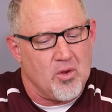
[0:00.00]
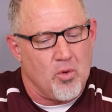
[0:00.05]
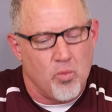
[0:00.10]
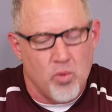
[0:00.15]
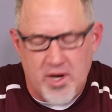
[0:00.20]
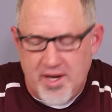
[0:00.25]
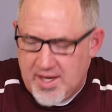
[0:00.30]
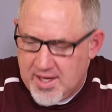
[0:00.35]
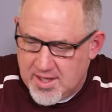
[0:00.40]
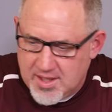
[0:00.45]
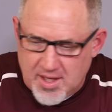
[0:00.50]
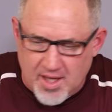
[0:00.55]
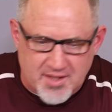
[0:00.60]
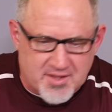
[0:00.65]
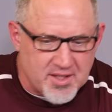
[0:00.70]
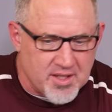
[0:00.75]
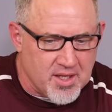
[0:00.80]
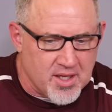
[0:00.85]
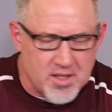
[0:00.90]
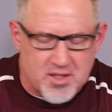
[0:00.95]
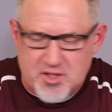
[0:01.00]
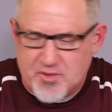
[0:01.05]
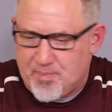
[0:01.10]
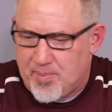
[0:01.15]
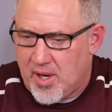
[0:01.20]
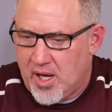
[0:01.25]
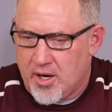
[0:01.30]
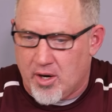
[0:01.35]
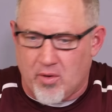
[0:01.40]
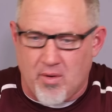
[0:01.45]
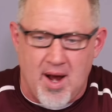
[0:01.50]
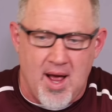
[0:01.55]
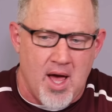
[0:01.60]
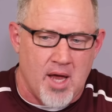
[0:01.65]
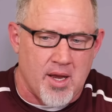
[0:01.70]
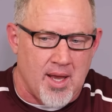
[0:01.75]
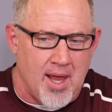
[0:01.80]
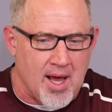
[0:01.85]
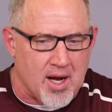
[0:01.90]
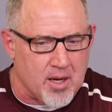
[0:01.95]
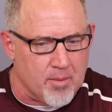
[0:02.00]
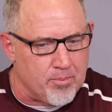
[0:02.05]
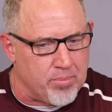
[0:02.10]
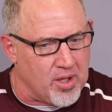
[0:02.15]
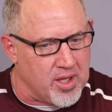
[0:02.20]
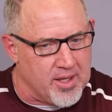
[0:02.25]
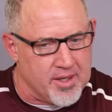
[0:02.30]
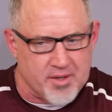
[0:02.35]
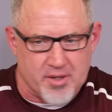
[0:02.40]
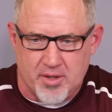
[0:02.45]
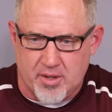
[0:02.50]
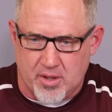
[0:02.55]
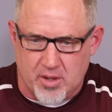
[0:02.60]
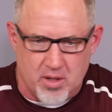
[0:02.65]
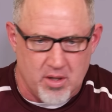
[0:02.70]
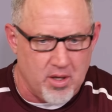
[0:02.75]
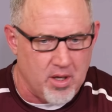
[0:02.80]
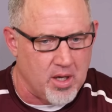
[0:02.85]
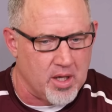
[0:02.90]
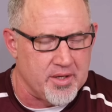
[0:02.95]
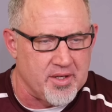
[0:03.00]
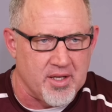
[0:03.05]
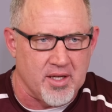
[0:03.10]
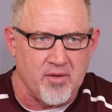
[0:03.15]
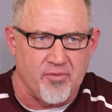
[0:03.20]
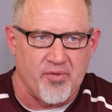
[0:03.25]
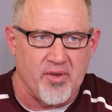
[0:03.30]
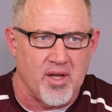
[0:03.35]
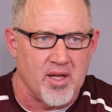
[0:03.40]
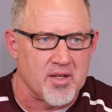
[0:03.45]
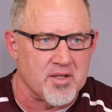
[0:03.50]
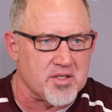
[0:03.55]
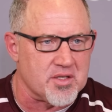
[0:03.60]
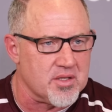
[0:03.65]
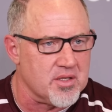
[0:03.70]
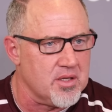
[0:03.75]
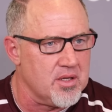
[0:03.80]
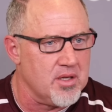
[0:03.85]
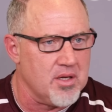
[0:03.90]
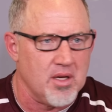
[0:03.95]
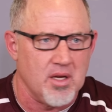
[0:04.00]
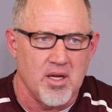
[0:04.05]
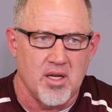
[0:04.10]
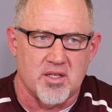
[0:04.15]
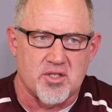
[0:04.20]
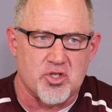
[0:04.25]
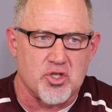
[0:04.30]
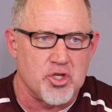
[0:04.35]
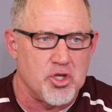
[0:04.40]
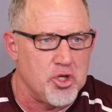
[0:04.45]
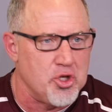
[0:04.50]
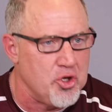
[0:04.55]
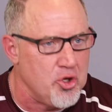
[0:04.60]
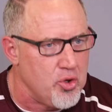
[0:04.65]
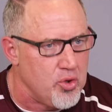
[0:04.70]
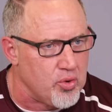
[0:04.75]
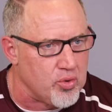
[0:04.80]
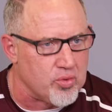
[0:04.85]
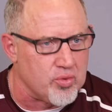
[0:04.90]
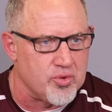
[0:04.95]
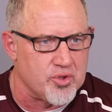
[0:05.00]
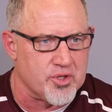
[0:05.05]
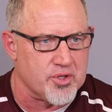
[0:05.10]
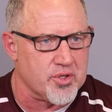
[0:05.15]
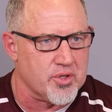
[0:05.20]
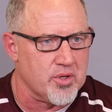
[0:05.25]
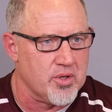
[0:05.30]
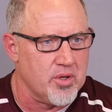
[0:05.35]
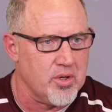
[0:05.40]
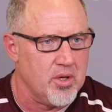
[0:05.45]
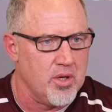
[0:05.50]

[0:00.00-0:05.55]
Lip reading: When he doesn't get spun around like a blender on defense, it's huge.